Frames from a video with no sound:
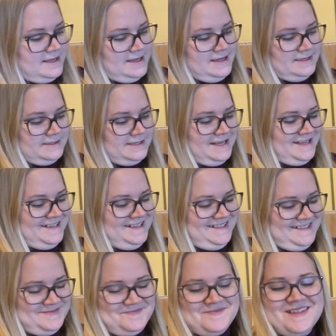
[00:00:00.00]
is
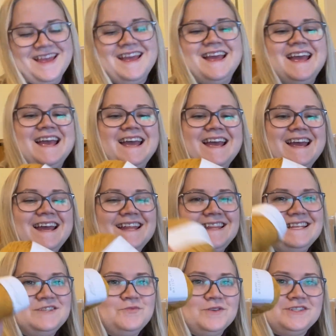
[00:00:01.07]

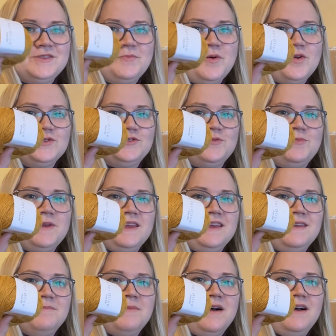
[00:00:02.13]
this was supposed to
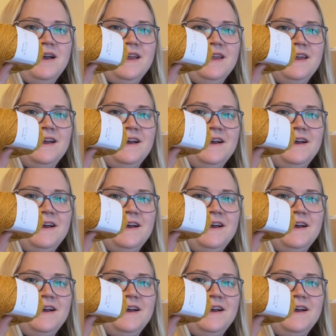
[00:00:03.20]
be my